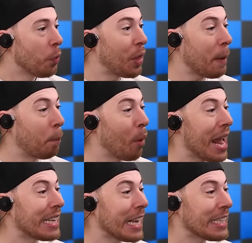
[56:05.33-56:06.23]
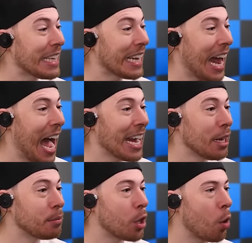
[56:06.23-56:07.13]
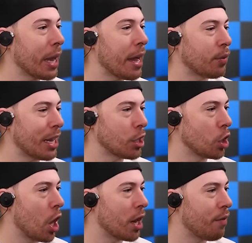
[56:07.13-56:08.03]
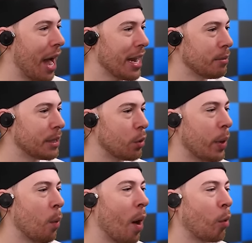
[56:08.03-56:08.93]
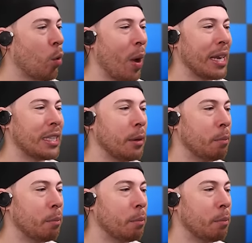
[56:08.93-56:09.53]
They break these and get items. Okay, that's a lot of items. Wait, why are we wasting